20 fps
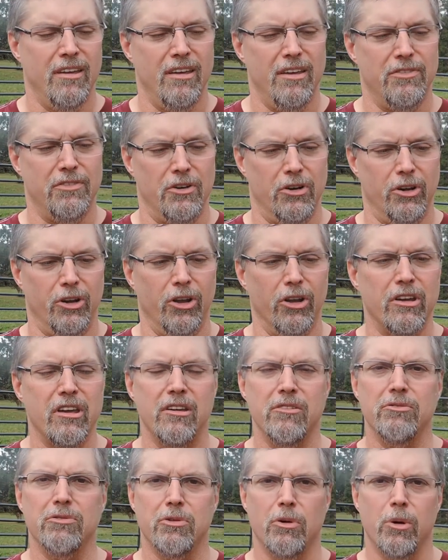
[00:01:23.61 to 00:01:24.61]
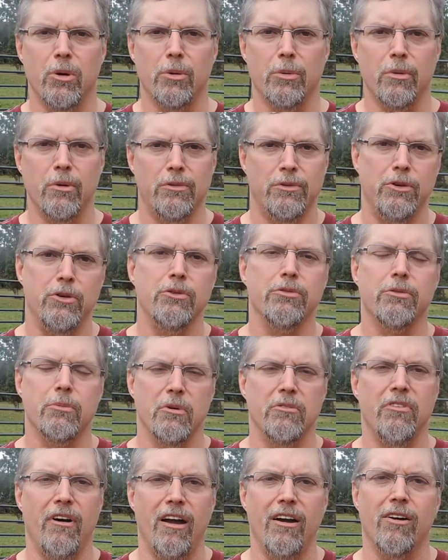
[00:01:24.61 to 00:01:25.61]
If you're looking for a review
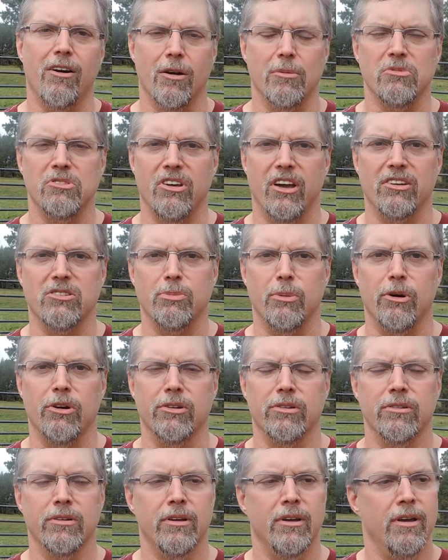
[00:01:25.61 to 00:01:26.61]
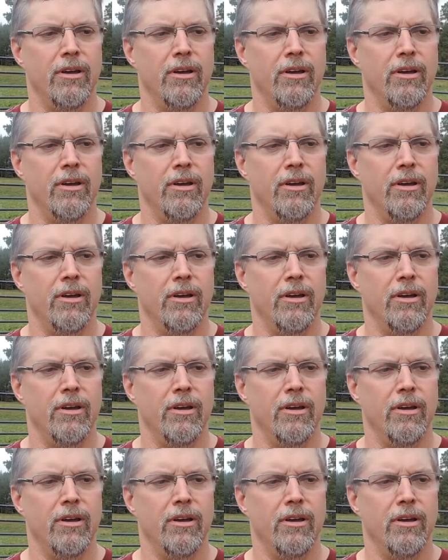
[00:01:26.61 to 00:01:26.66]
from a firearms expert,